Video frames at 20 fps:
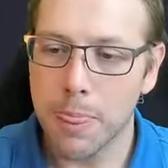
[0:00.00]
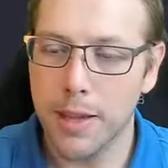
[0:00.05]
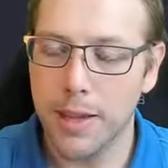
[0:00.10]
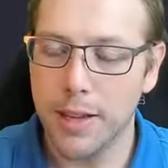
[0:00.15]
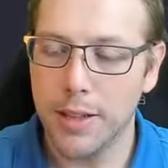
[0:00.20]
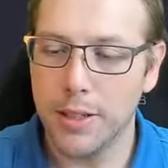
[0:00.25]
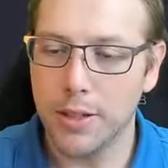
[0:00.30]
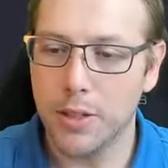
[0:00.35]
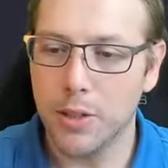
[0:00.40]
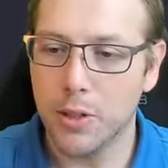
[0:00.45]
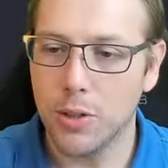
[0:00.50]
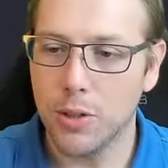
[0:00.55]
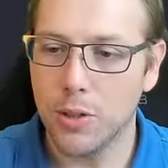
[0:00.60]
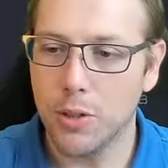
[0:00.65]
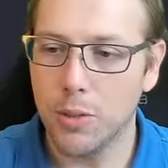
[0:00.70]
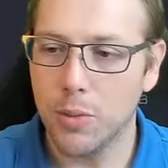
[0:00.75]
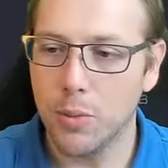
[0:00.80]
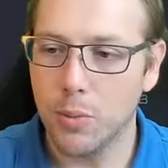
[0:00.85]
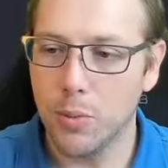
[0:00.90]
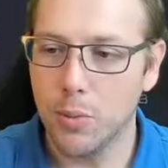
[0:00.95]
And
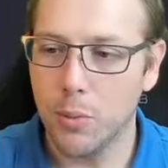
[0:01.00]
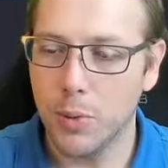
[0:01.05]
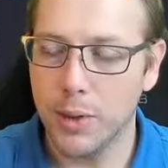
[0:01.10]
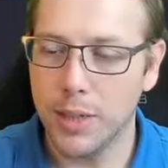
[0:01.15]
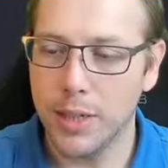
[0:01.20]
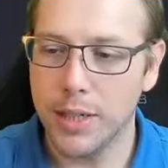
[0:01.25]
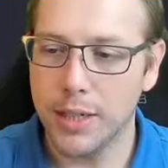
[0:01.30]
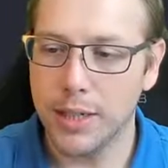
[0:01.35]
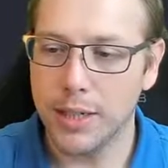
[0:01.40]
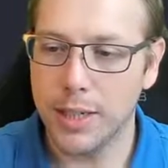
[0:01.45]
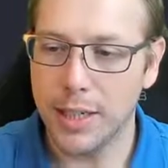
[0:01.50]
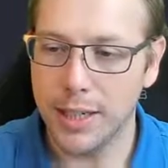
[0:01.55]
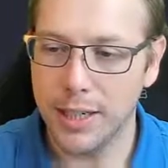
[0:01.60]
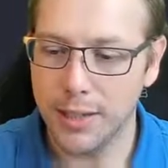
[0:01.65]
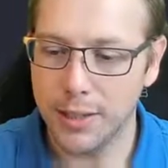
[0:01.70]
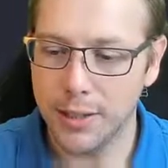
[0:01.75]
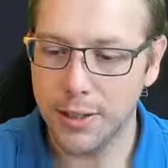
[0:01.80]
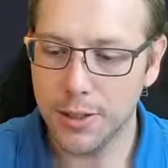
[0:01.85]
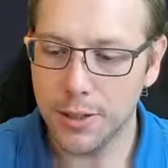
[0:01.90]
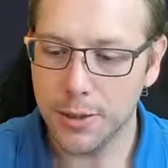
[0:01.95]
so what it
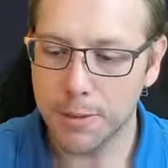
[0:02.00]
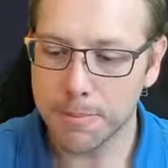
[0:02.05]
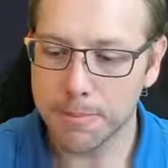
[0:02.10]
does